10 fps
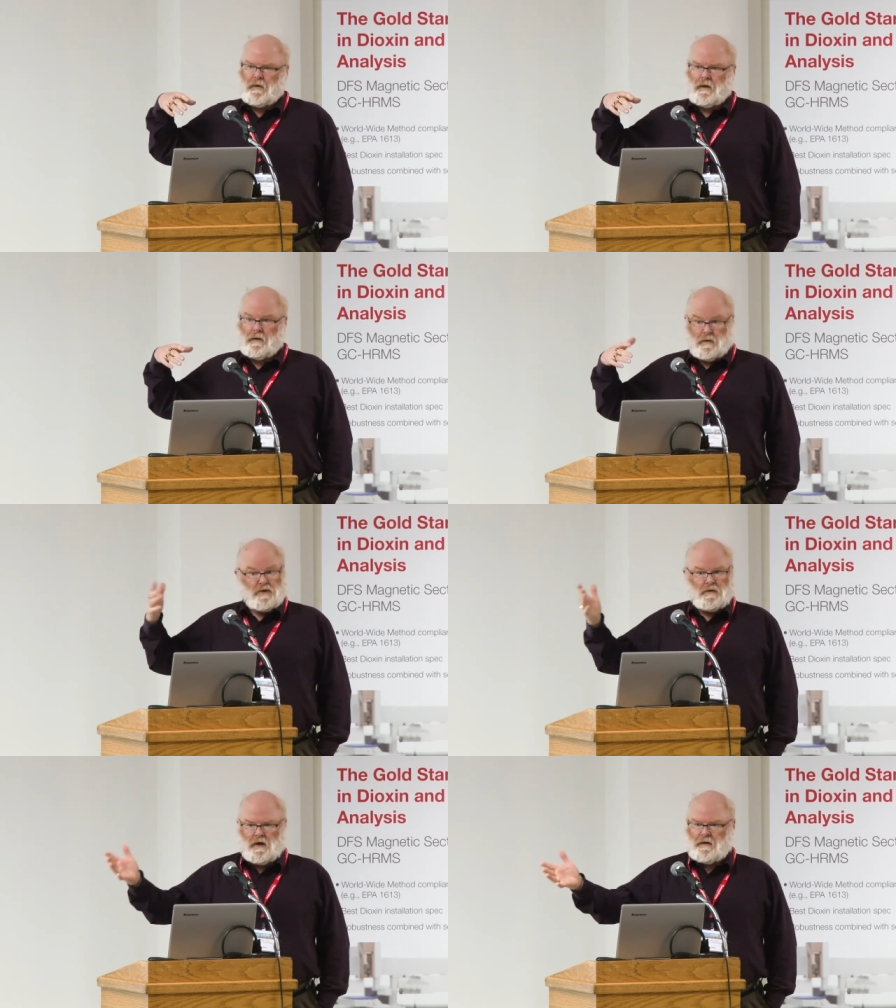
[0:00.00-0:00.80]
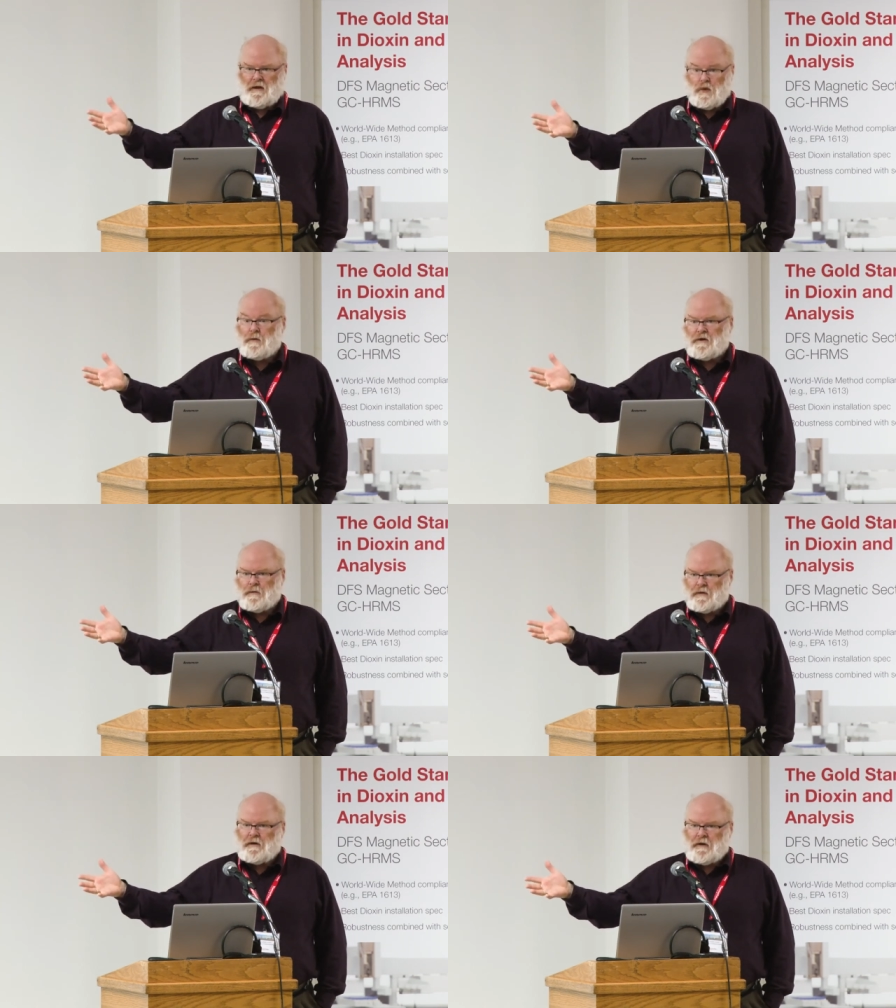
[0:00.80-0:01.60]
you're right; they will be
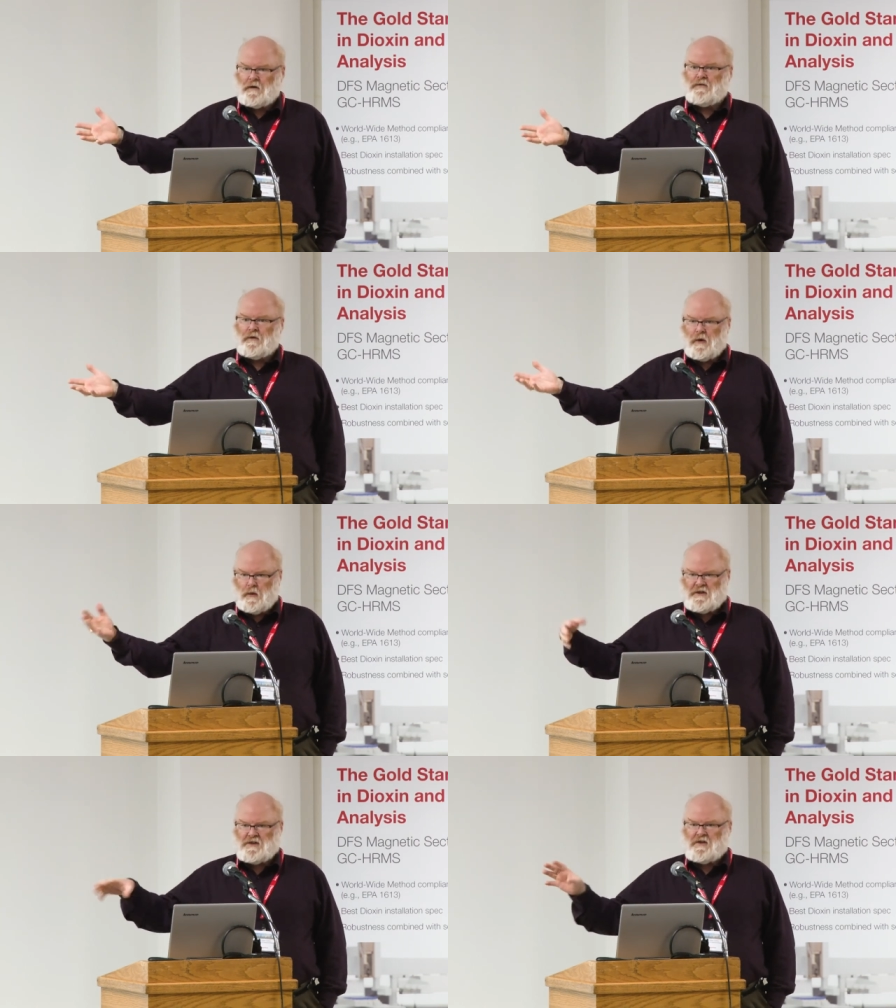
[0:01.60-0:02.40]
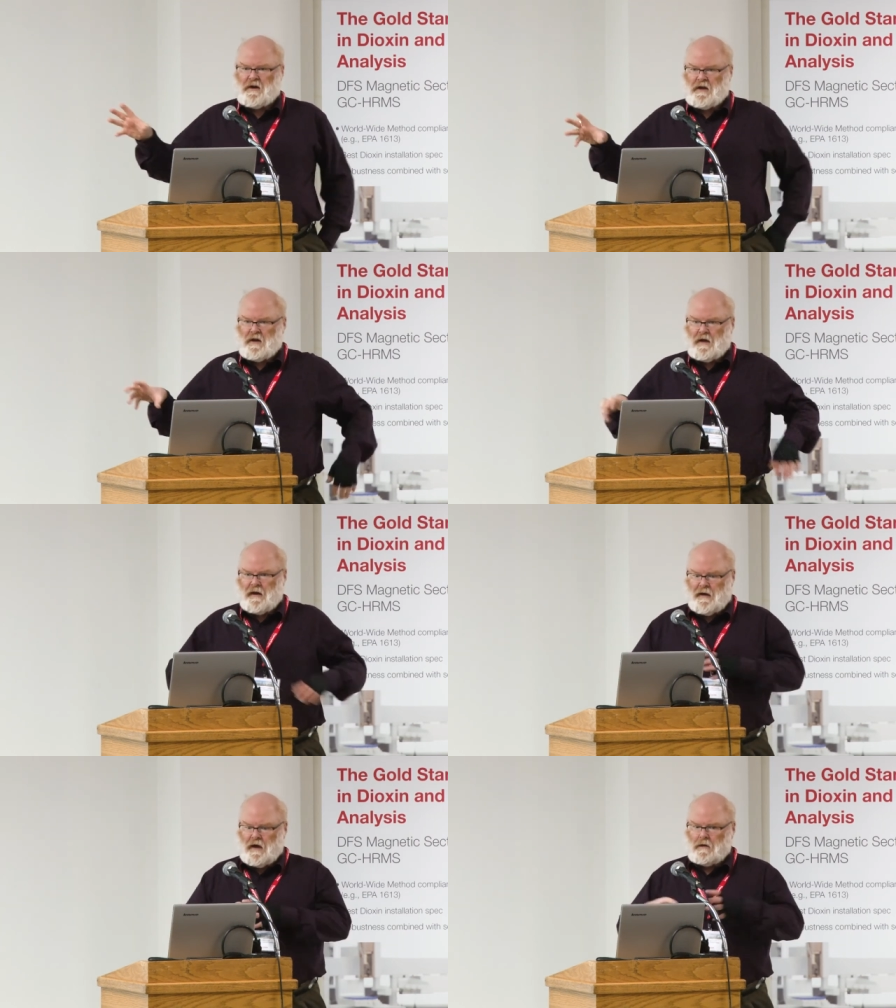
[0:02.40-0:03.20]
completely different, but we're just trying to get
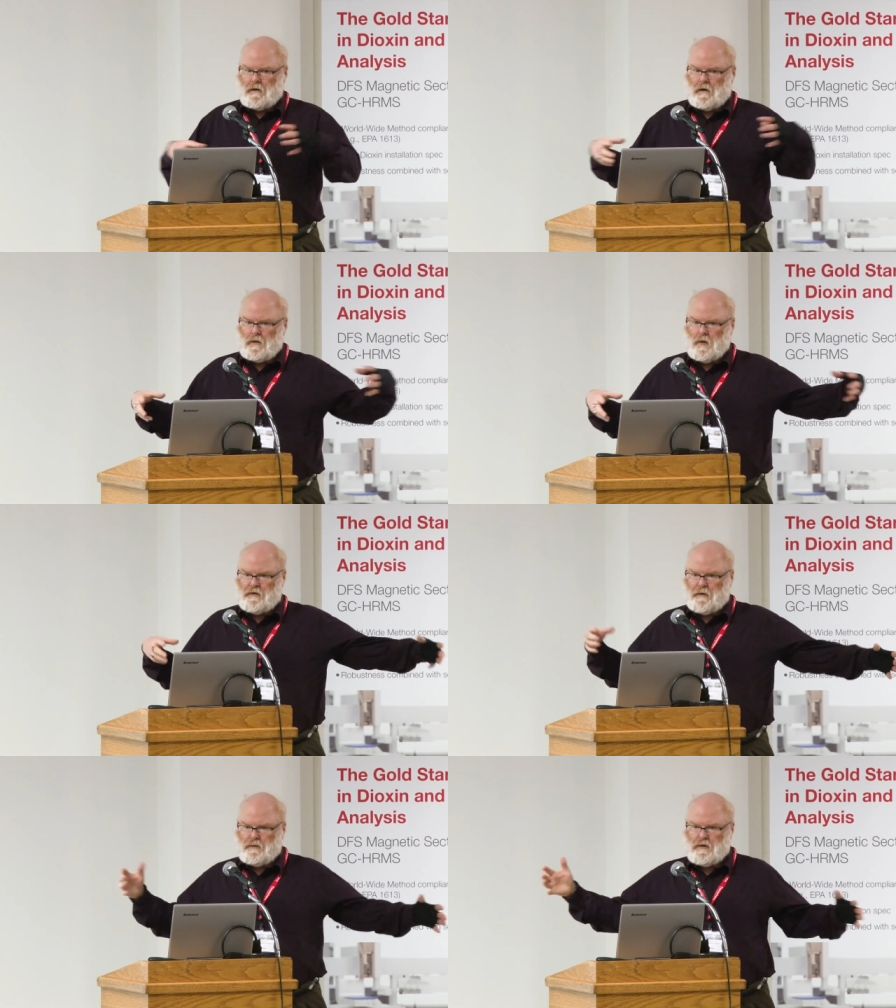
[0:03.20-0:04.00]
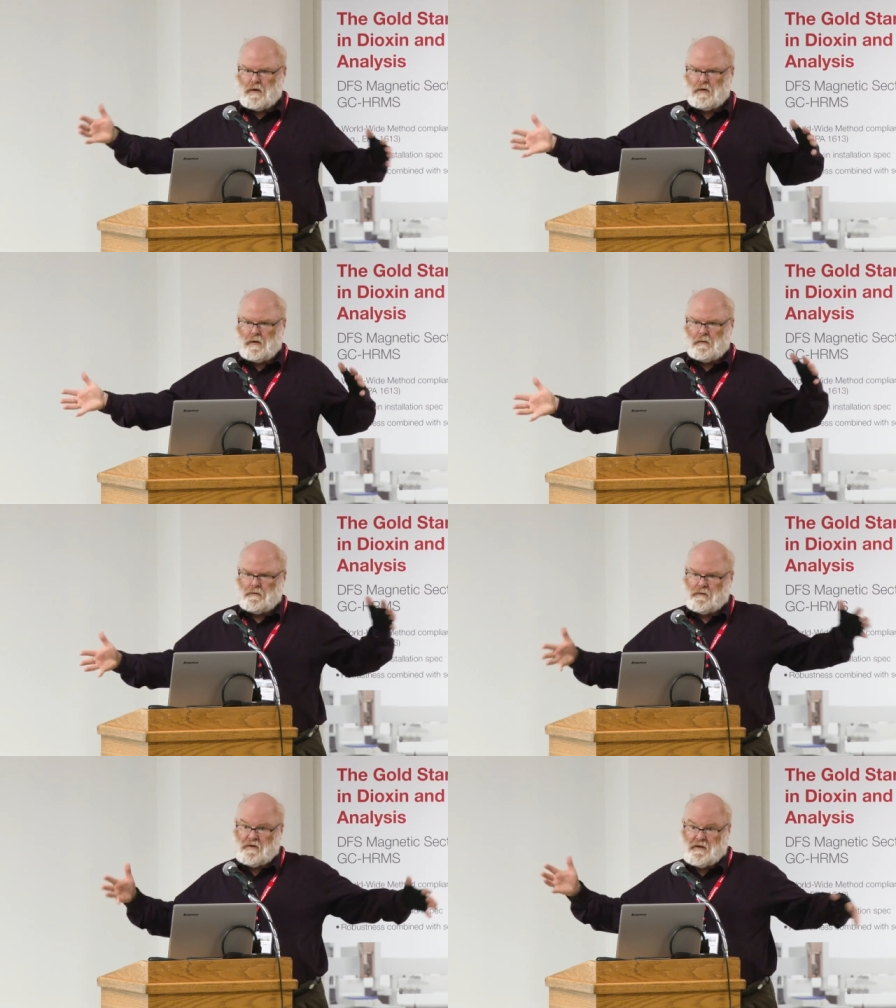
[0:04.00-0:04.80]
a, a handle on what the
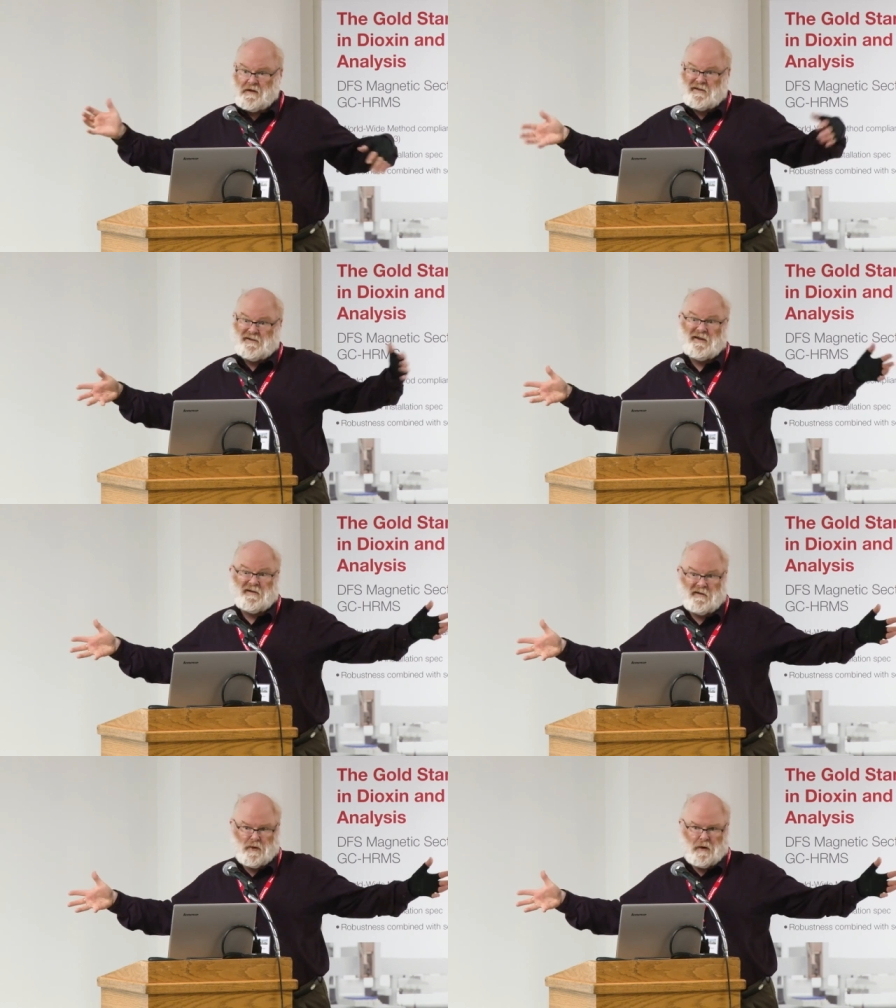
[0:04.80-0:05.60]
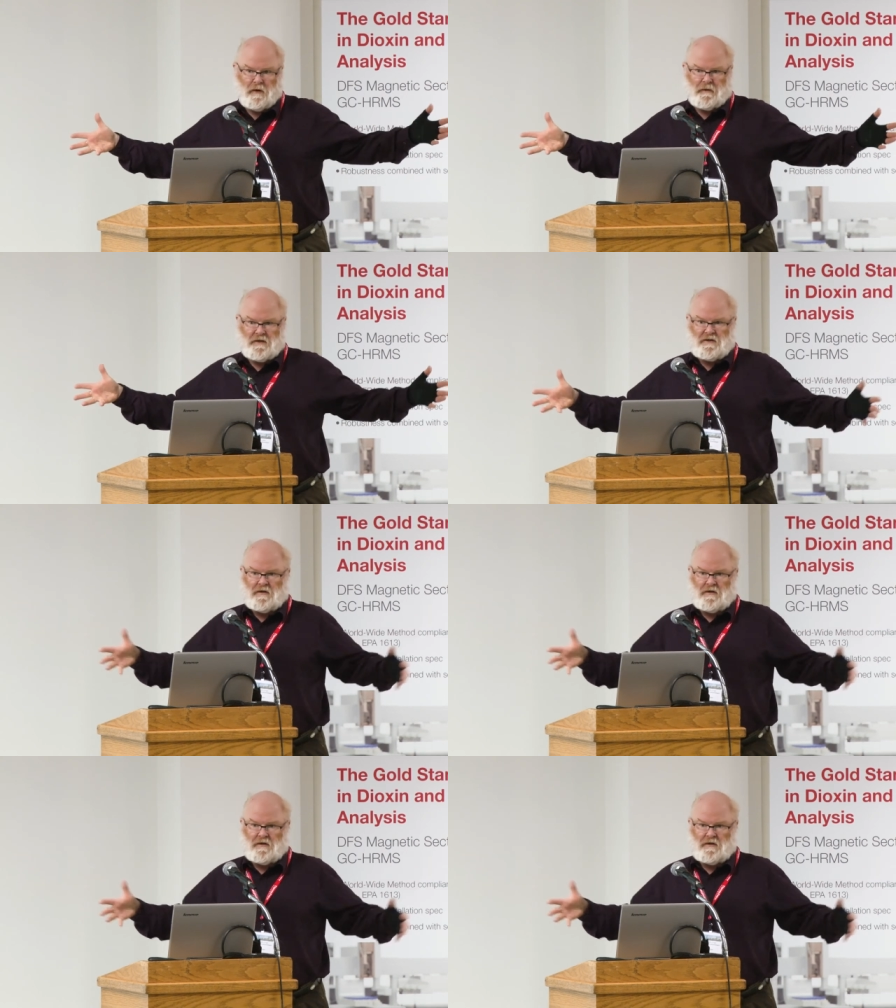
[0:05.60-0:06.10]
problem, the extent of the problem is.